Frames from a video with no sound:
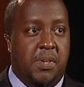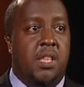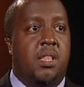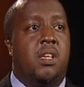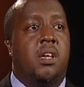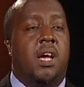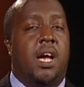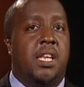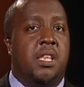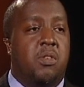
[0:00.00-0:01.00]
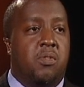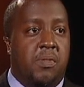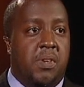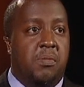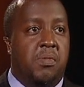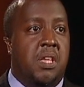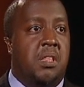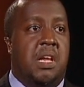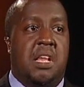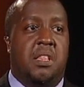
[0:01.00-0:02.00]
phase, and this drafting
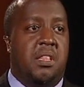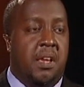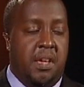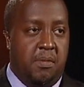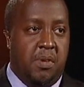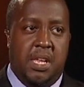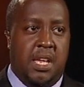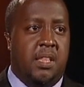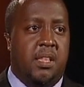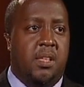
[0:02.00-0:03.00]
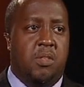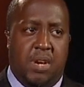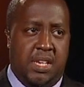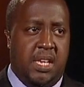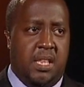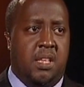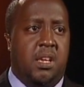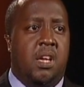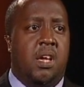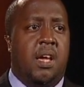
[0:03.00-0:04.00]
phase has various structures.
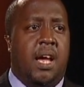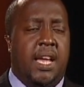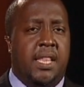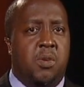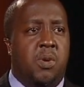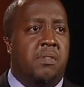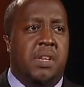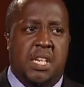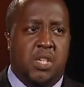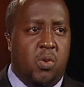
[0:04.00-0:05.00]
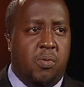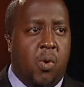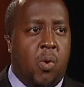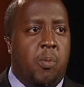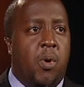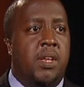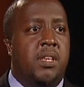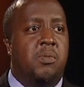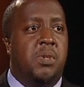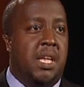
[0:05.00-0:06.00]
Either you have a national focal
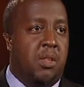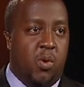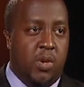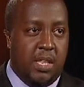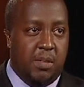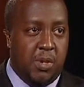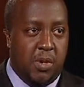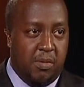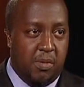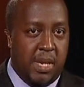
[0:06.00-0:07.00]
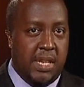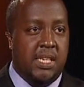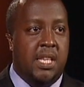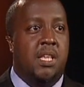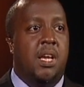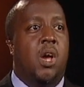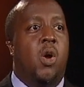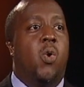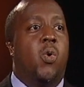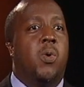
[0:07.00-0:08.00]
point, which has all these middle-level managers,
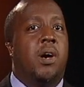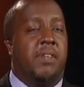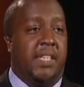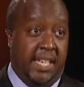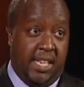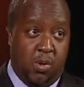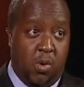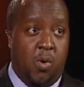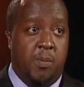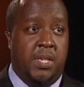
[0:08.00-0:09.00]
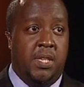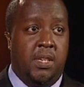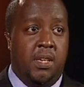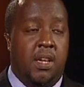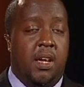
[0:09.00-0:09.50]
or you have a technical committee,